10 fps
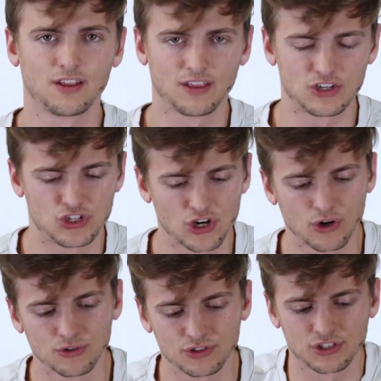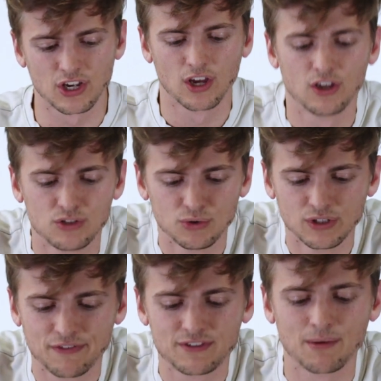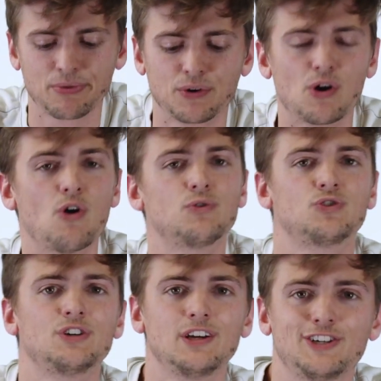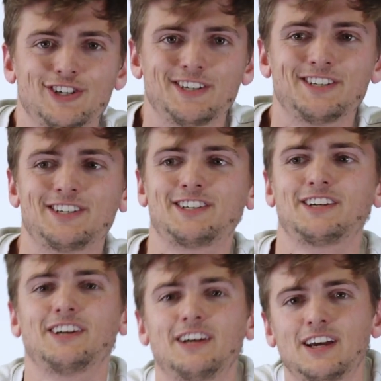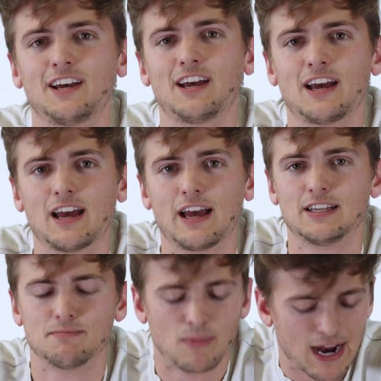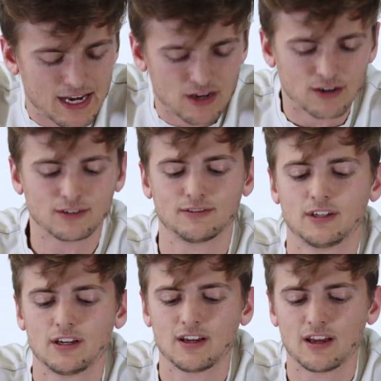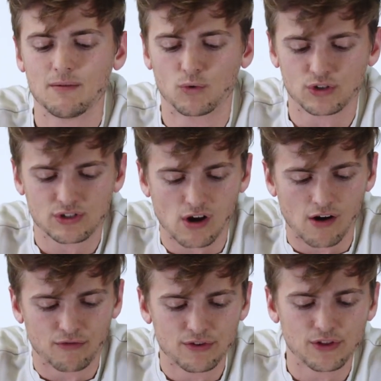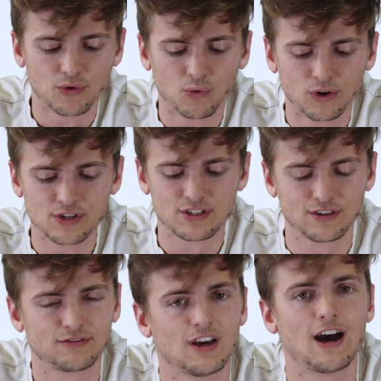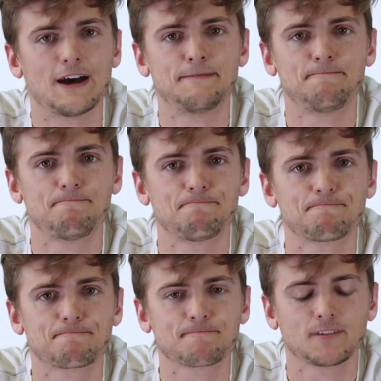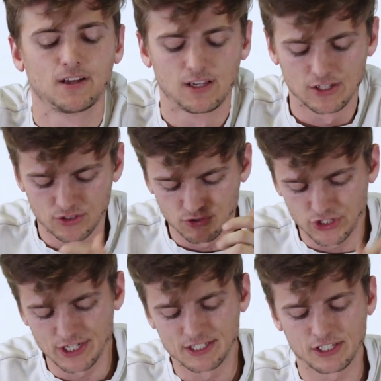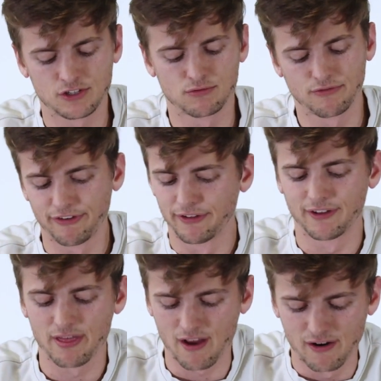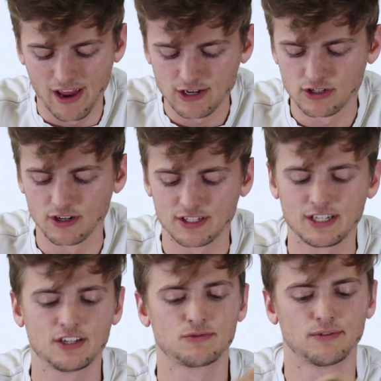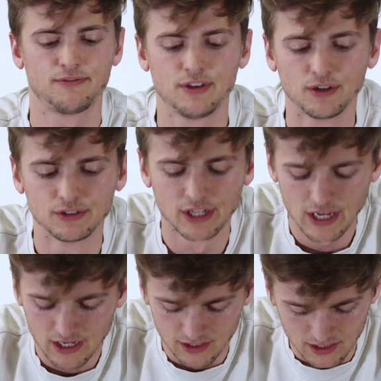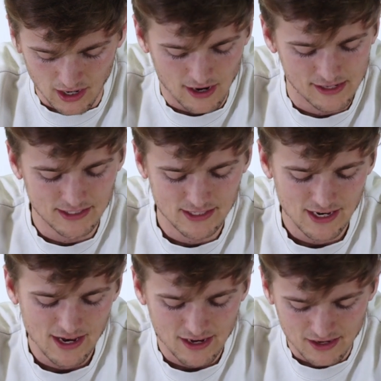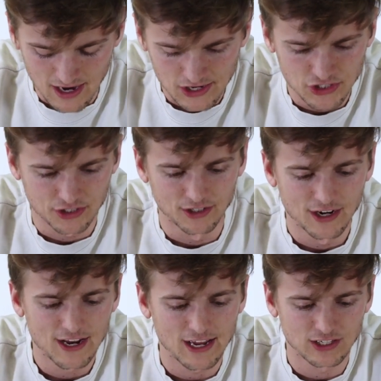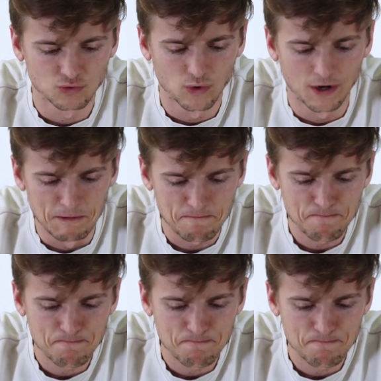they chose to lift up their own traditions as mightier and more sovereign than the words of God. And so Jesus is revealing their nature as he has revealed God's nature as well.